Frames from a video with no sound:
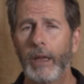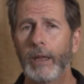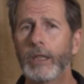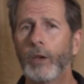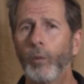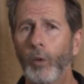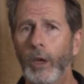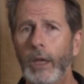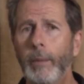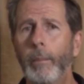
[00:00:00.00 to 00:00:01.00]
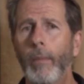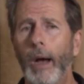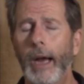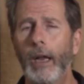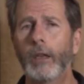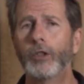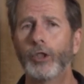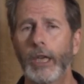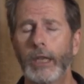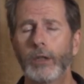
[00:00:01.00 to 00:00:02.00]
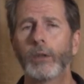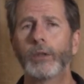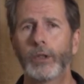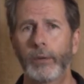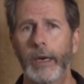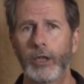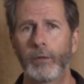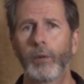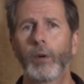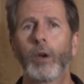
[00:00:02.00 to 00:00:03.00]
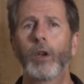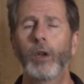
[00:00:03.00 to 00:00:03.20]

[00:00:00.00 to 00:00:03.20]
that's a really mild, gentle stretch for a